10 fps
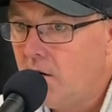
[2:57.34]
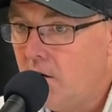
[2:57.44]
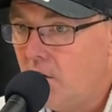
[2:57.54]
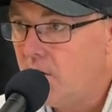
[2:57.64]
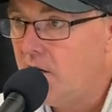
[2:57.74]

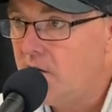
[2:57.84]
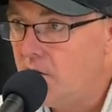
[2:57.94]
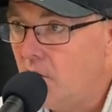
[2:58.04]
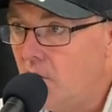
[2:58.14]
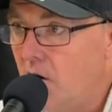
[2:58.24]
your d
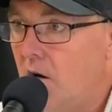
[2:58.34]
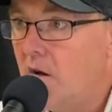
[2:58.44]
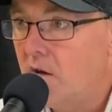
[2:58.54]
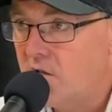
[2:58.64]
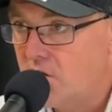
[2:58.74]
zone
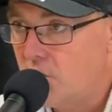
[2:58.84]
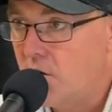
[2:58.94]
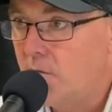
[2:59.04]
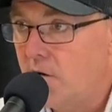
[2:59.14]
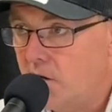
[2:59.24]

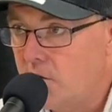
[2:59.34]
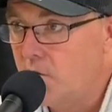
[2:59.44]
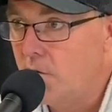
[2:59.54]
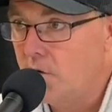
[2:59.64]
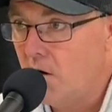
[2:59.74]
extremely,
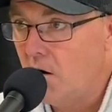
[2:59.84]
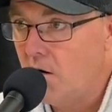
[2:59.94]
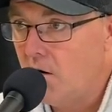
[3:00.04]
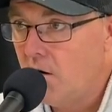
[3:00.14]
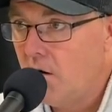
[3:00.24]
extremely
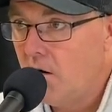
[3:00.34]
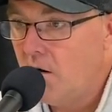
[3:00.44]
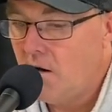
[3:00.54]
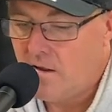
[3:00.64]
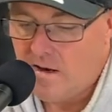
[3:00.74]
hard. Yeah.
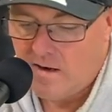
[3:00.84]
And then